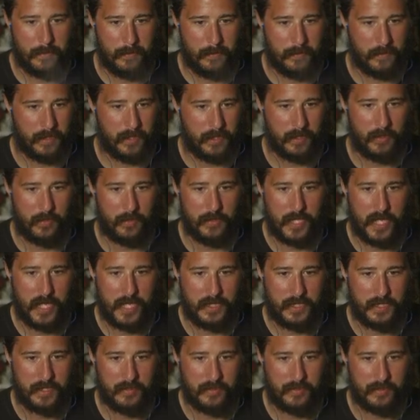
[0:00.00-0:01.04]
Chicago
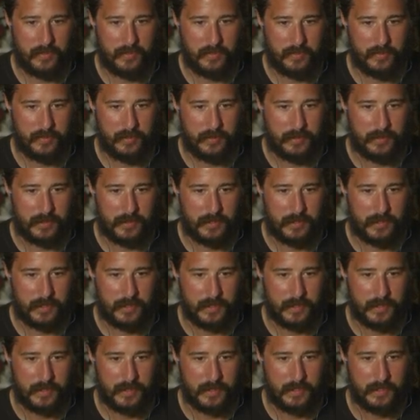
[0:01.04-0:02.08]
Nikes.
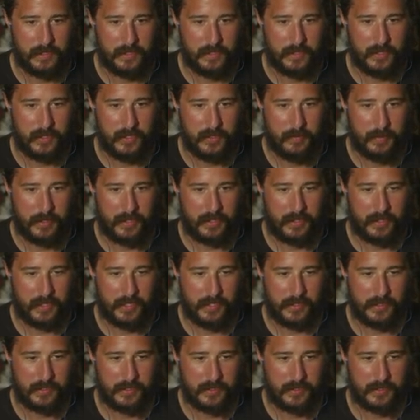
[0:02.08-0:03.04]
Oh my gosh,